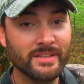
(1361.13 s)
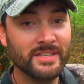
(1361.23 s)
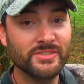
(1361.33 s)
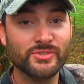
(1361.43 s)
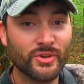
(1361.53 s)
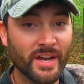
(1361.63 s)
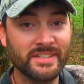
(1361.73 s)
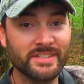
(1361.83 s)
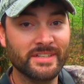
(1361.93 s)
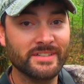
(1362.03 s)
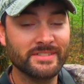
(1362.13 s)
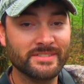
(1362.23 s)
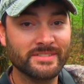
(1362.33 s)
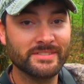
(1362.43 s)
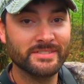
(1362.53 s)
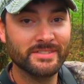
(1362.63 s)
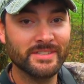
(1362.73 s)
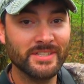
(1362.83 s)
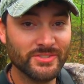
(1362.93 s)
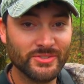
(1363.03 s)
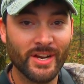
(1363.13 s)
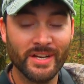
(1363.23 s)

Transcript: This is crazy. This is